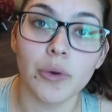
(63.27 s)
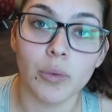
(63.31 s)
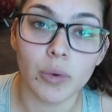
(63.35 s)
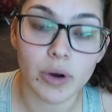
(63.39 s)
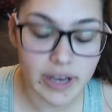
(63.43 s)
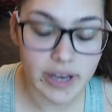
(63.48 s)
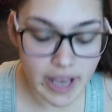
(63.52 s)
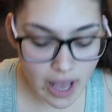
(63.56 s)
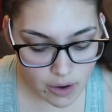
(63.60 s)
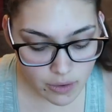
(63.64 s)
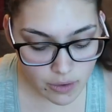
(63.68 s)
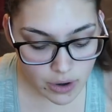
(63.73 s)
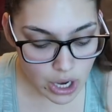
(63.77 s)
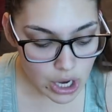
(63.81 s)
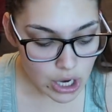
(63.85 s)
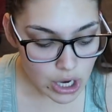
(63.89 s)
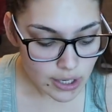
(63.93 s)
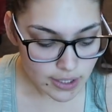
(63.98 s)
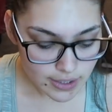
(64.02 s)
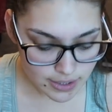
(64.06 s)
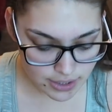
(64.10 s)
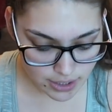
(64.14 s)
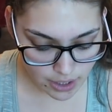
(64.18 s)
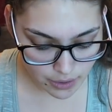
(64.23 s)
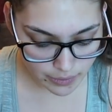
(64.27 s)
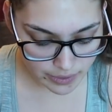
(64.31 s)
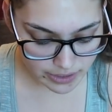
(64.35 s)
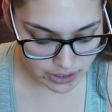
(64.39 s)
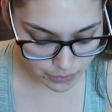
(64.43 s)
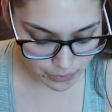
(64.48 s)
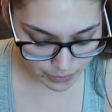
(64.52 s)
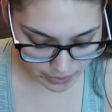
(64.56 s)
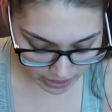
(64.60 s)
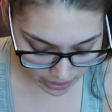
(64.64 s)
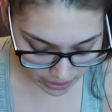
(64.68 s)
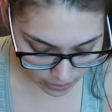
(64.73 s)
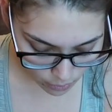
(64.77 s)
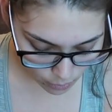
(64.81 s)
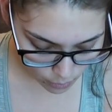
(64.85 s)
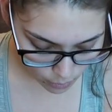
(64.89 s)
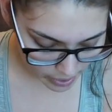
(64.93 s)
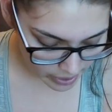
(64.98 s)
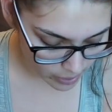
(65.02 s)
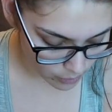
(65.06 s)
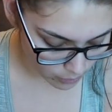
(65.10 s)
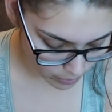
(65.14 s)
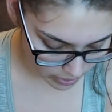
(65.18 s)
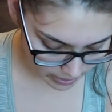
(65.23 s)
the workout. So it's a really
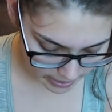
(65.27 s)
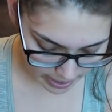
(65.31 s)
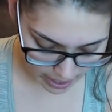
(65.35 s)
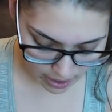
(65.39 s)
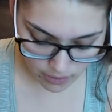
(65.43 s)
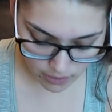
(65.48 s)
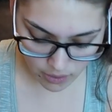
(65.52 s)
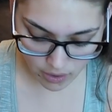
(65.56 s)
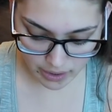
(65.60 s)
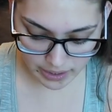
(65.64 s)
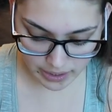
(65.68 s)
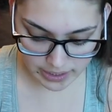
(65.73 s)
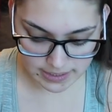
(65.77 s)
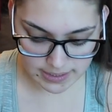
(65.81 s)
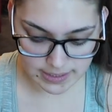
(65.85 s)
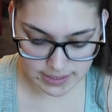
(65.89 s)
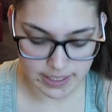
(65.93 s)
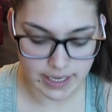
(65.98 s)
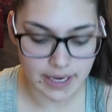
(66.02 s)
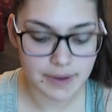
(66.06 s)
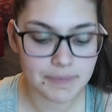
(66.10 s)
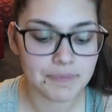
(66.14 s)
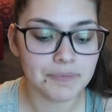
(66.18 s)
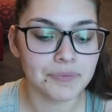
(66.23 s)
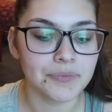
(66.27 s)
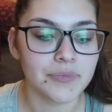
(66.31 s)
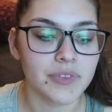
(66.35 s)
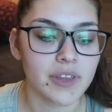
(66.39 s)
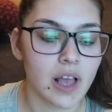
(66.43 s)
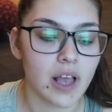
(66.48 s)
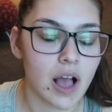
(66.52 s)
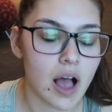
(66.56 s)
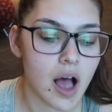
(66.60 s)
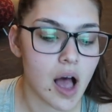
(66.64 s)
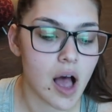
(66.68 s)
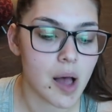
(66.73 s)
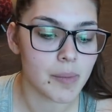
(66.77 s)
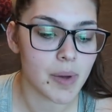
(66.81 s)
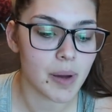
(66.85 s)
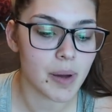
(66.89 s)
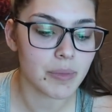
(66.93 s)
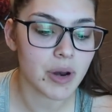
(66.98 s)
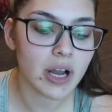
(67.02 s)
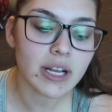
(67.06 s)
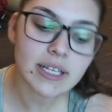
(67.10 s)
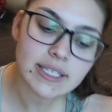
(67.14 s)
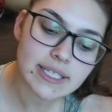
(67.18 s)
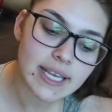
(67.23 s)
quick workout, honestly.
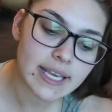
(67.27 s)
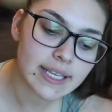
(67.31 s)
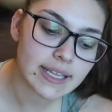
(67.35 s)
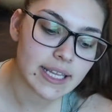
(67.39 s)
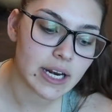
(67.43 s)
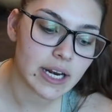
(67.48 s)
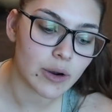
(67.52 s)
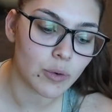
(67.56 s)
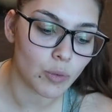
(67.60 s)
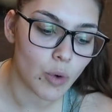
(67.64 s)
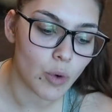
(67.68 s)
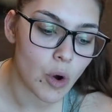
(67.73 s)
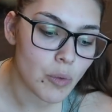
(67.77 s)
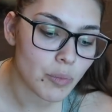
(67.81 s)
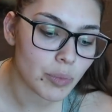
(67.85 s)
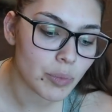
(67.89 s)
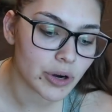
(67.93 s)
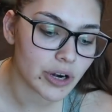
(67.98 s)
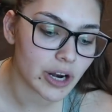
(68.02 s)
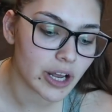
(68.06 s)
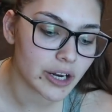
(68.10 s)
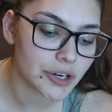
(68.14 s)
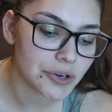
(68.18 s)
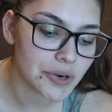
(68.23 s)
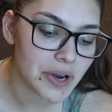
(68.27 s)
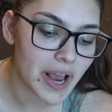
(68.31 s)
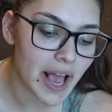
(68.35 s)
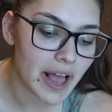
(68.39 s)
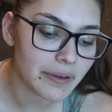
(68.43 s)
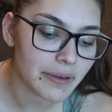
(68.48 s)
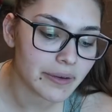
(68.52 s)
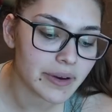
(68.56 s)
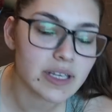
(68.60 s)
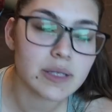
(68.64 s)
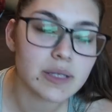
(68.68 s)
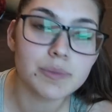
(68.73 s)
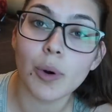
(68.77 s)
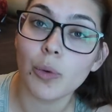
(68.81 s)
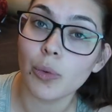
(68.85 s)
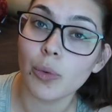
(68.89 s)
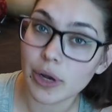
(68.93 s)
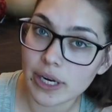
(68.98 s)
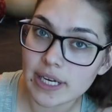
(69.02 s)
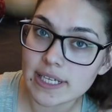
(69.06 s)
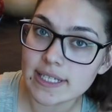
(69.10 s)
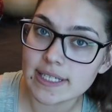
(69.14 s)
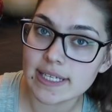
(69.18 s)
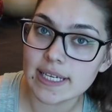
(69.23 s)
I'm not saying that it won't burn 100 calories, but
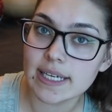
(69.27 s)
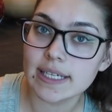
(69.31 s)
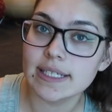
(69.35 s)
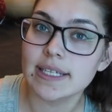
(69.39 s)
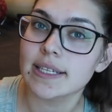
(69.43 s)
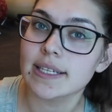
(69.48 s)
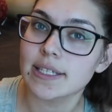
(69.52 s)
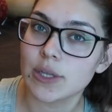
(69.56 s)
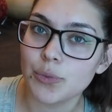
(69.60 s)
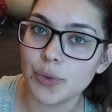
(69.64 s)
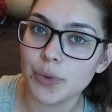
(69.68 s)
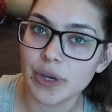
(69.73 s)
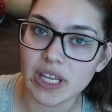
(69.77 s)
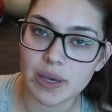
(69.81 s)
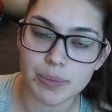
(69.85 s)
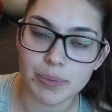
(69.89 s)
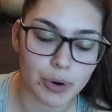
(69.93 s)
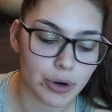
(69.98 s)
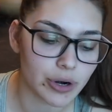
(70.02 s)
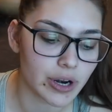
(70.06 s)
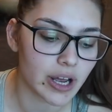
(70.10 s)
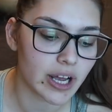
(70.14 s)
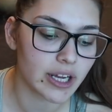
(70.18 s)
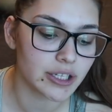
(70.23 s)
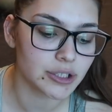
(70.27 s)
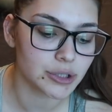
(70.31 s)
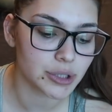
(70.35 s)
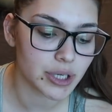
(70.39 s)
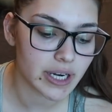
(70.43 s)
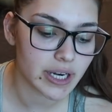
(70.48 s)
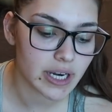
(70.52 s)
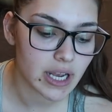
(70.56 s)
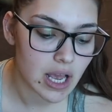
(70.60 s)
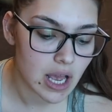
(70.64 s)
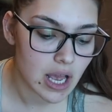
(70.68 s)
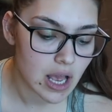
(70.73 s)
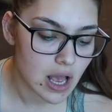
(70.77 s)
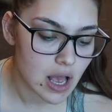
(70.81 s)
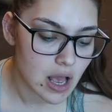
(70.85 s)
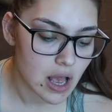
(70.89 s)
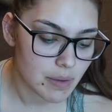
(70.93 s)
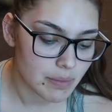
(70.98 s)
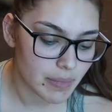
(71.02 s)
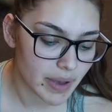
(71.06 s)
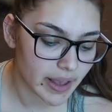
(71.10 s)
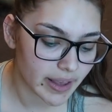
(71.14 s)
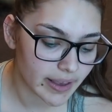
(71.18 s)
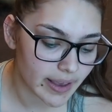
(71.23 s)
we're gonna see, does it really burn 100?
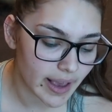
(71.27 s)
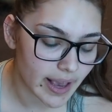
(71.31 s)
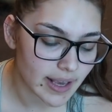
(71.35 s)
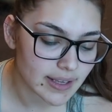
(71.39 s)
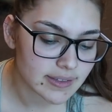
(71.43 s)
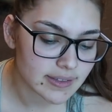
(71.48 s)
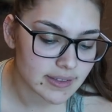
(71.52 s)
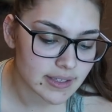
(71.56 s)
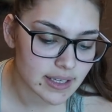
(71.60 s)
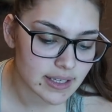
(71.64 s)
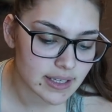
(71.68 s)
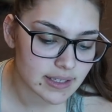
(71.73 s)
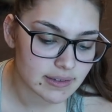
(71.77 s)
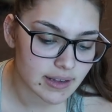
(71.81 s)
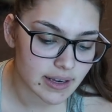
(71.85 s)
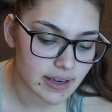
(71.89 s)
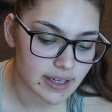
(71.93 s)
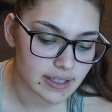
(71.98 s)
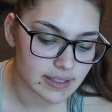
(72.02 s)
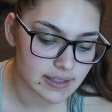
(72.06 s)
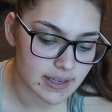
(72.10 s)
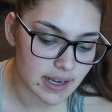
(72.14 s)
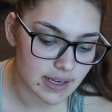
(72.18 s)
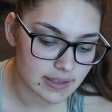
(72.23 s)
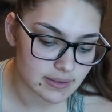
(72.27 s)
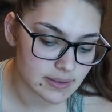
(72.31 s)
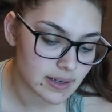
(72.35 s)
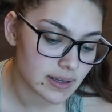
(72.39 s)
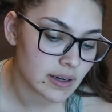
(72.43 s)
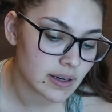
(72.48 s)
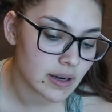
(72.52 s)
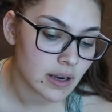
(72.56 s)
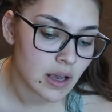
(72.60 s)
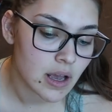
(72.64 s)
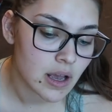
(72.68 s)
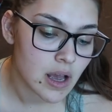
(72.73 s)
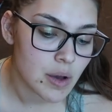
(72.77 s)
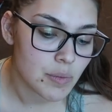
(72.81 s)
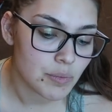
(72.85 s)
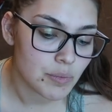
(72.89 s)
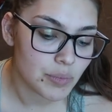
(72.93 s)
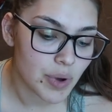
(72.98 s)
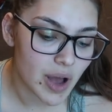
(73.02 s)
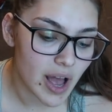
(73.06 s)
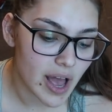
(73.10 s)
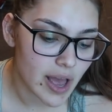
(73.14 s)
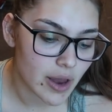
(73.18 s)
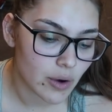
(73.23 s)
My guess is that it doesn't,
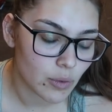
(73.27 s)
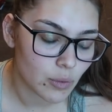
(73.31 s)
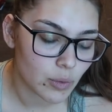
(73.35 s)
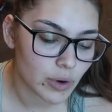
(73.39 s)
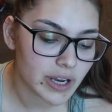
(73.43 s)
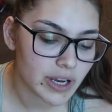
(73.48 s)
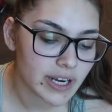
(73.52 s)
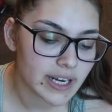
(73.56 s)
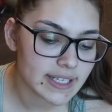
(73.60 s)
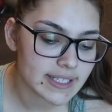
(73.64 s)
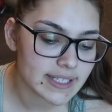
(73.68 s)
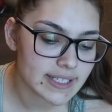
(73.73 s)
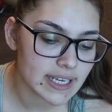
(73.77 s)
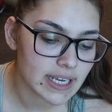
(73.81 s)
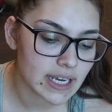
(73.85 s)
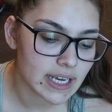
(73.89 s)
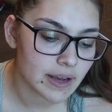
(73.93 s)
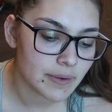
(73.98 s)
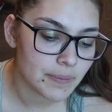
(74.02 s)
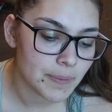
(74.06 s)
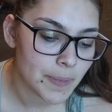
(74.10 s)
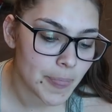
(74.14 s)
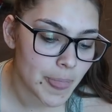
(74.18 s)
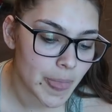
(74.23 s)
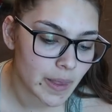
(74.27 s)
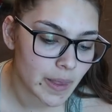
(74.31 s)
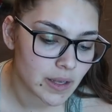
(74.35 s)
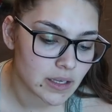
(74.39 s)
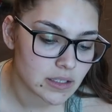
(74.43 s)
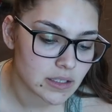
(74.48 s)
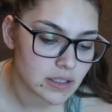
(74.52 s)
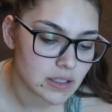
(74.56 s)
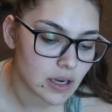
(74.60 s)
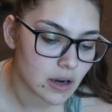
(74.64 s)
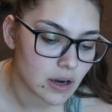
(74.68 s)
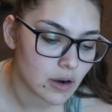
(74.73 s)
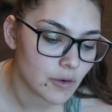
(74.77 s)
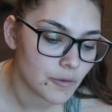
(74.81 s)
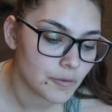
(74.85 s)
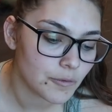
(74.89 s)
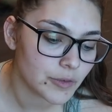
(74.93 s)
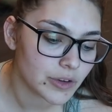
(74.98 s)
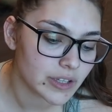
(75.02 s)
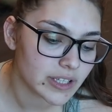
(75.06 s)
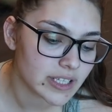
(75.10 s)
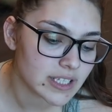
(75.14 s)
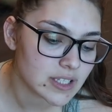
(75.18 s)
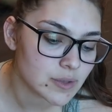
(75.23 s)
but we're gonna see. So
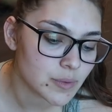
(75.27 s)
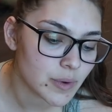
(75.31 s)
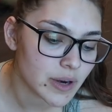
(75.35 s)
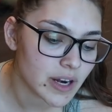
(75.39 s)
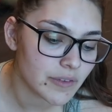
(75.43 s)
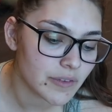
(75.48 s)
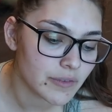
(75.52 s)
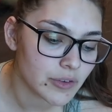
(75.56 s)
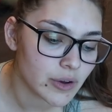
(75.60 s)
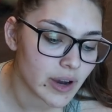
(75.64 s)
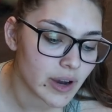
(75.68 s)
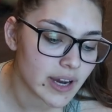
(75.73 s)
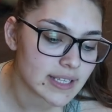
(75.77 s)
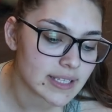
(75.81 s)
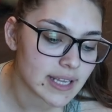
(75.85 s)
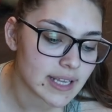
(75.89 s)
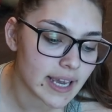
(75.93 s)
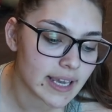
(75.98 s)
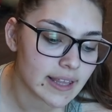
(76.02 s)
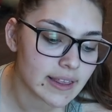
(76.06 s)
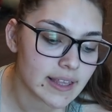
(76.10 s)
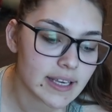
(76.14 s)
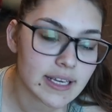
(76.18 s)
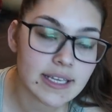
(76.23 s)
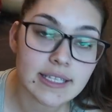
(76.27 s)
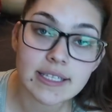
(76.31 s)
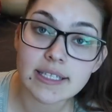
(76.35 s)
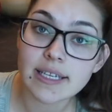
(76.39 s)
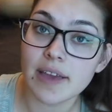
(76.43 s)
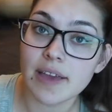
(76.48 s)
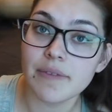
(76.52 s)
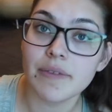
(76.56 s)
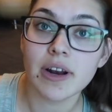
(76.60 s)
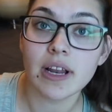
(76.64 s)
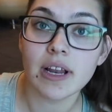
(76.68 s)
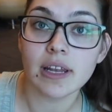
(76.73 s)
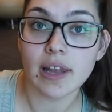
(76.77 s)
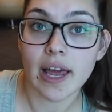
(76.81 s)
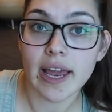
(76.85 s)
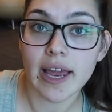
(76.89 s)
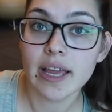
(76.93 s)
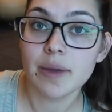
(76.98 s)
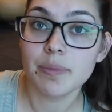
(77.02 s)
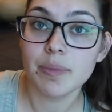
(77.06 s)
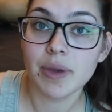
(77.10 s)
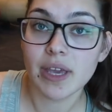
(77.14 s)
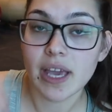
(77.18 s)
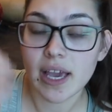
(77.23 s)
for this one, if you guys like this, give it a
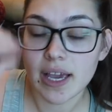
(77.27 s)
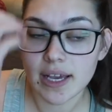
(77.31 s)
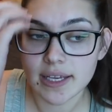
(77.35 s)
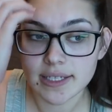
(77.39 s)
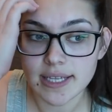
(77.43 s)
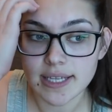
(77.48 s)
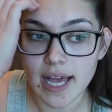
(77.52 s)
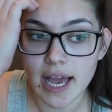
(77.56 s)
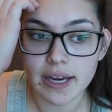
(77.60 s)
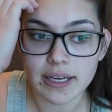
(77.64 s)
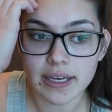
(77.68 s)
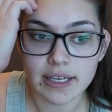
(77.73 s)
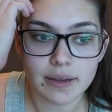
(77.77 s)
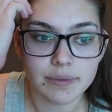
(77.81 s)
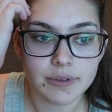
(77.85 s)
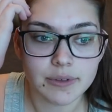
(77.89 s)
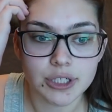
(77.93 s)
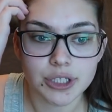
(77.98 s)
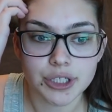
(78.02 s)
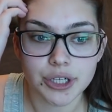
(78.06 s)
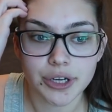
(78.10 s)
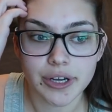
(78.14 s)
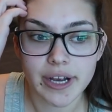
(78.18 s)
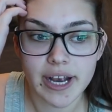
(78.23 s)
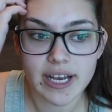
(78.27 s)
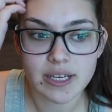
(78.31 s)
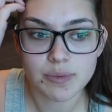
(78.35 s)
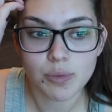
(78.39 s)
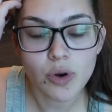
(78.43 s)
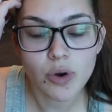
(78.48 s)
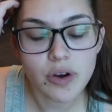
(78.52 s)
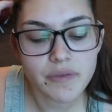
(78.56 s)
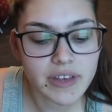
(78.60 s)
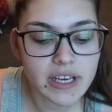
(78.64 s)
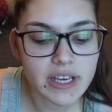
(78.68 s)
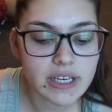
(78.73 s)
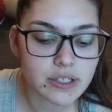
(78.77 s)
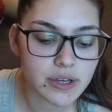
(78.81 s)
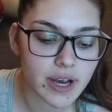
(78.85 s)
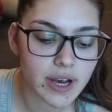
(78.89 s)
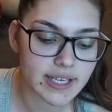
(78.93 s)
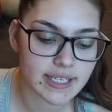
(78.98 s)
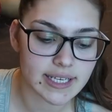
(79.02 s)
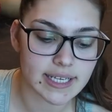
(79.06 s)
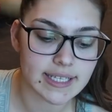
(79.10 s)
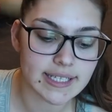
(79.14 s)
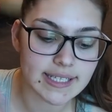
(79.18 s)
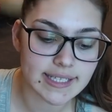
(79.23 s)
like, because I'd love to show you guys more of these. You
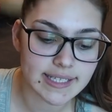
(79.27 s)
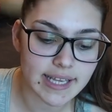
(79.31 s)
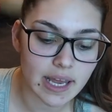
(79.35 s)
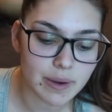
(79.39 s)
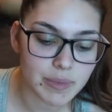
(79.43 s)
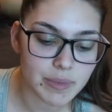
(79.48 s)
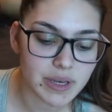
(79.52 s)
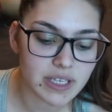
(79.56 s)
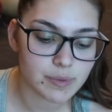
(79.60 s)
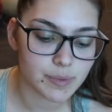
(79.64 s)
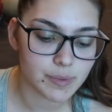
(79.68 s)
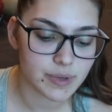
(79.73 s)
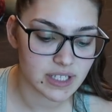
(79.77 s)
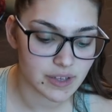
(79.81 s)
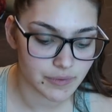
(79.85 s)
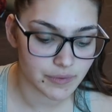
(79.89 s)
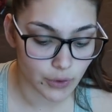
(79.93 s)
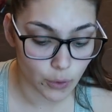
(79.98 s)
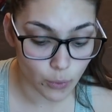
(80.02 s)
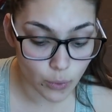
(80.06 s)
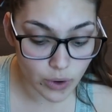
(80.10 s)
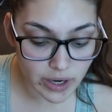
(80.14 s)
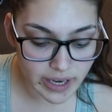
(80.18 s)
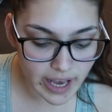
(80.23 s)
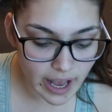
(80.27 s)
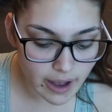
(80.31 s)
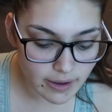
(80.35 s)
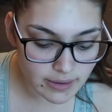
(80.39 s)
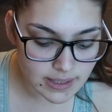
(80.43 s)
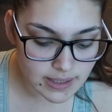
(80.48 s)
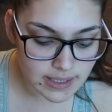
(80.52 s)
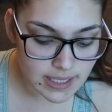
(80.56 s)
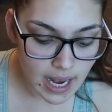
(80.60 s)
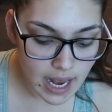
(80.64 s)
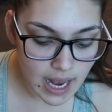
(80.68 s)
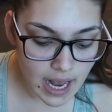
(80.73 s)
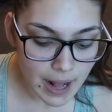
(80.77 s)
guys can send me specific workouts.